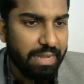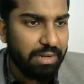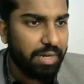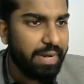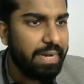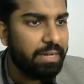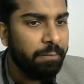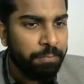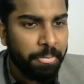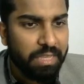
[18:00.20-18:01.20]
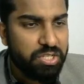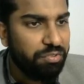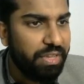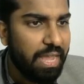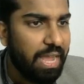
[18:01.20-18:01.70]
angle, right? So
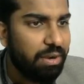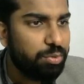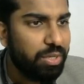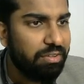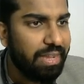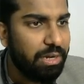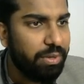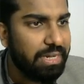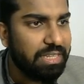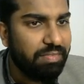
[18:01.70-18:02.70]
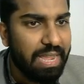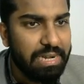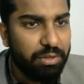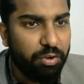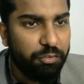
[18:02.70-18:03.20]
we have to evaluate the
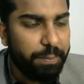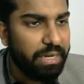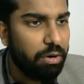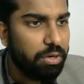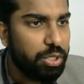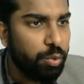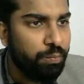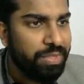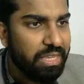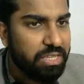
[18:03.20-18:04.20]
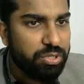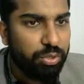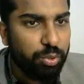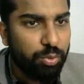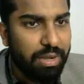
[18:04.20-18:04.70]
value of p dot q. So
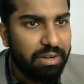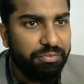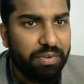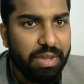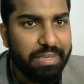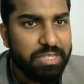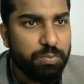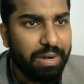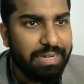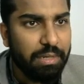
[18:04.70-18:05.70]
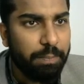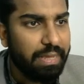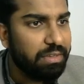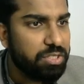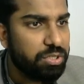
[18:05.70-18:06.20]
2 alpha is
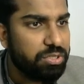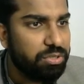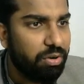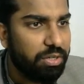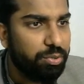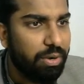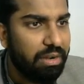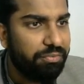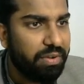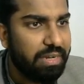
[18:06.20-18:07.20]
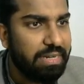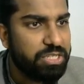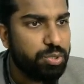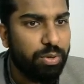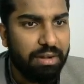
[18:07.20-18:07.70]
multiplying, not 2 alpha, it
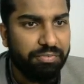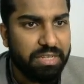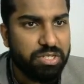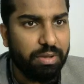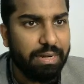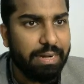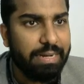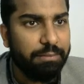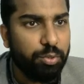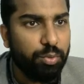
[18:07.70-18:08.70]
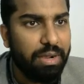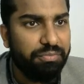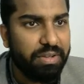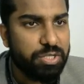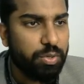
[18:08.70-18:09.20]
is 2 alpha square, right? 2
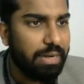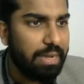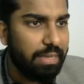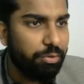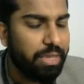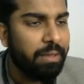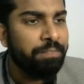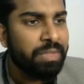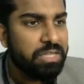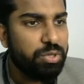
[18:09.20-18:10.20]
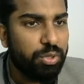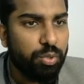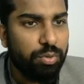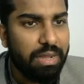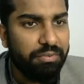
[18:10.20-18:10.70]
alpha square I. Okay, so
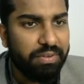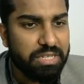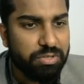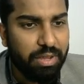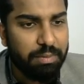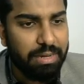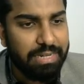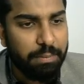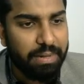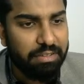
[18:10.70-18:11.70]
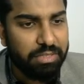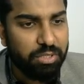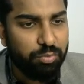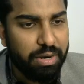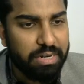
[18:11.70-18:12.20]
2 alpha square multiplying with
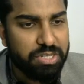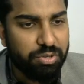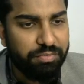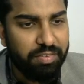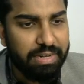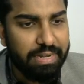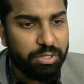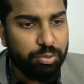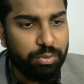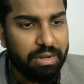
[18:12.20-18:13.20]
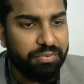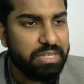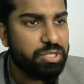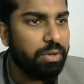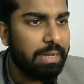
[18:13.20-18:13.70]
the 1, so we will get 2
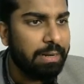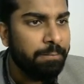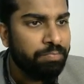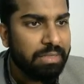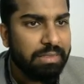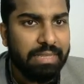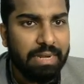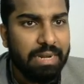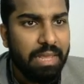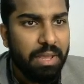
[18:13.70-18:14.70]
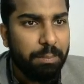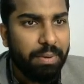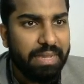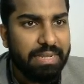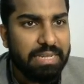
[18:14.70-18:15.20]
alpha square. Then
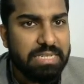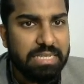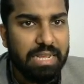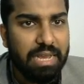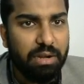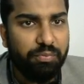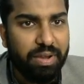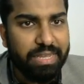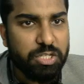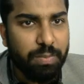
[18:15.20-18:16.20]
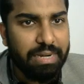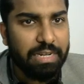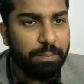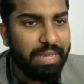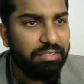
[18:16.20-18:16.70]
minus 3 alpha is
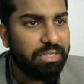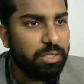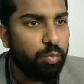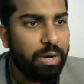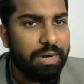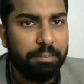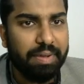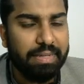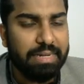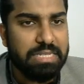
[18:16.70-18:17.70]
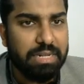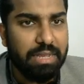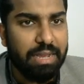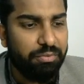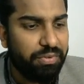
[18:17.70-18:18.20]
multiplying with the 1, minus
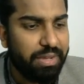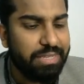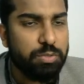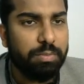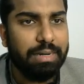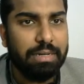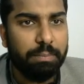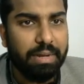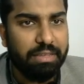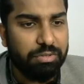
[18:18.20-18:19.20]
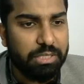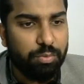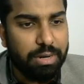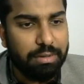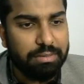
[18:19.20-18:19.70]
3 alpha is multiplying with the
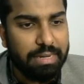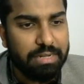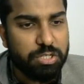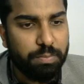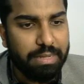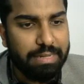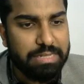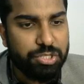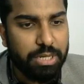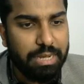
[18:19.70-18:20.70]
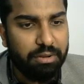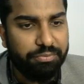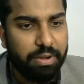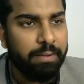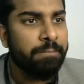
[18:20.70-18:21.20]
1, that is minus 3
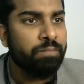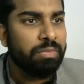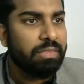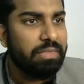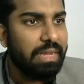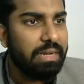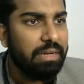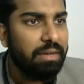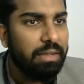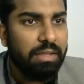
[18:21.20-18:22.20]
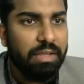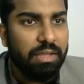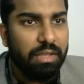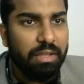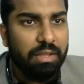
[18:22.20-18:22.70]
alpha. Then
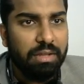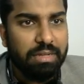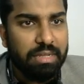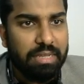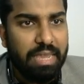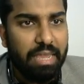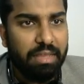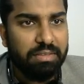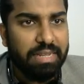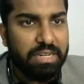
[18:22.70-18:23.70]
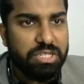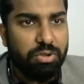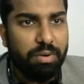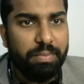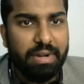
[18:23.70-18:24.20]
k, that is
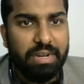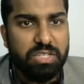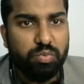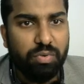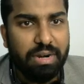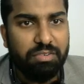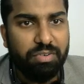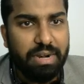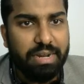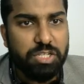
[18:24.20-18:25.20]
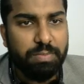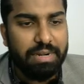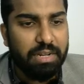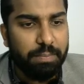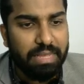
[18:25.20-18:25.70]
component is 1 is
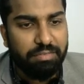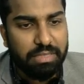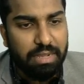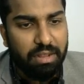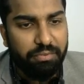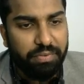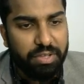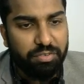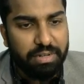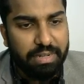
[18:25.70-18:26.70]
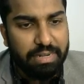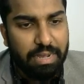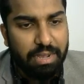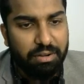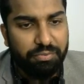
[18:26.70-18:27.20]
multiplying with alpha, you will get
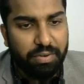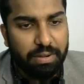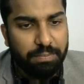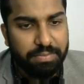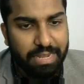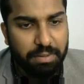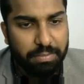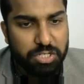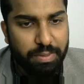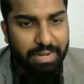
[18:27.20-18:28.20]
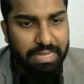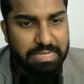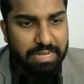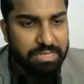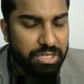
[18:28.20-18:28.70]
alpha, that must be
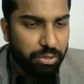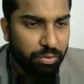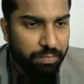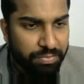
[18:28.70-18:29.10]
less than 0.